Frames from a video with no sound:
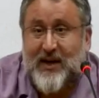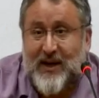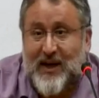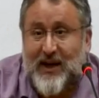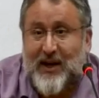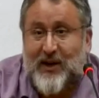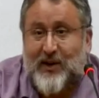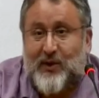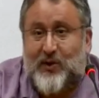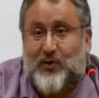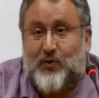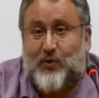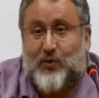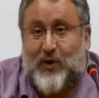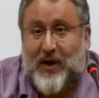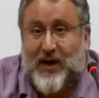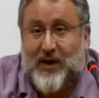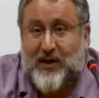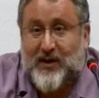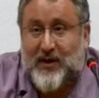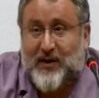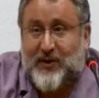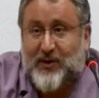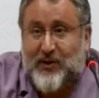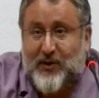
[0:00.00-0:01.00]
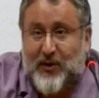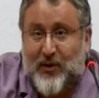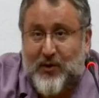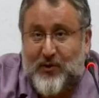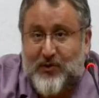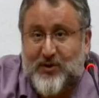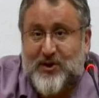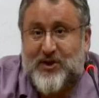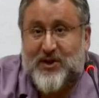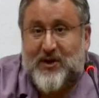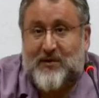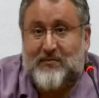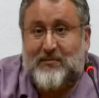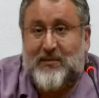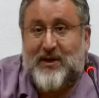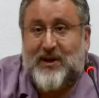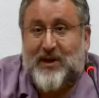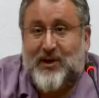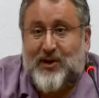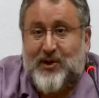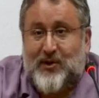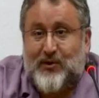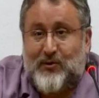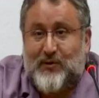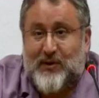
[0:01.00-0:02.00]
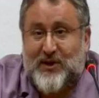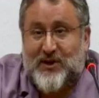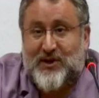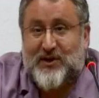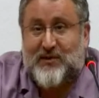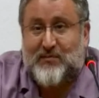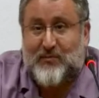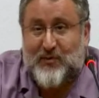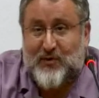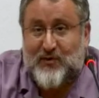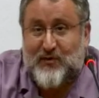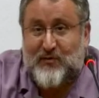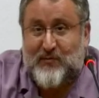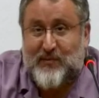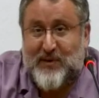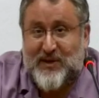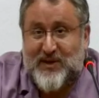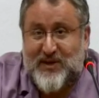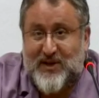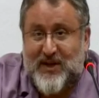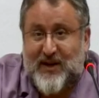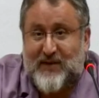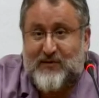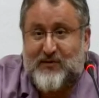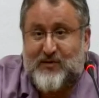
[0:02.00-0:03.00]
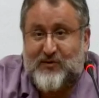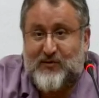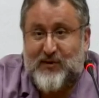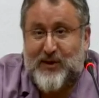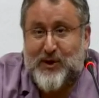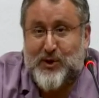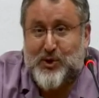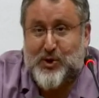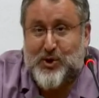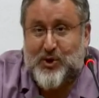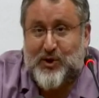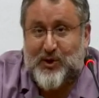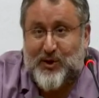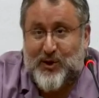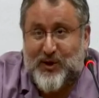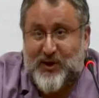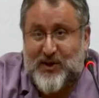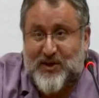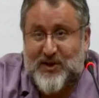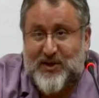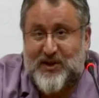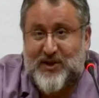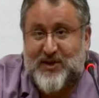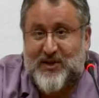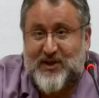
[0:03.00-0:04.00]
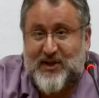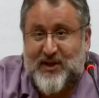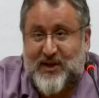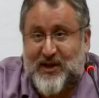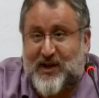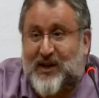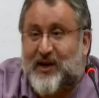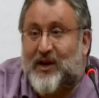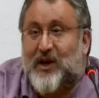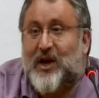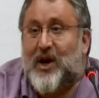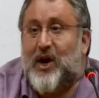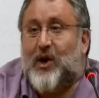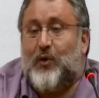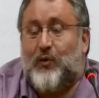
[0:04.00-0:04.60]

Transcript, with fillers: in the way that those ameliorist movements have traditionally succeeded.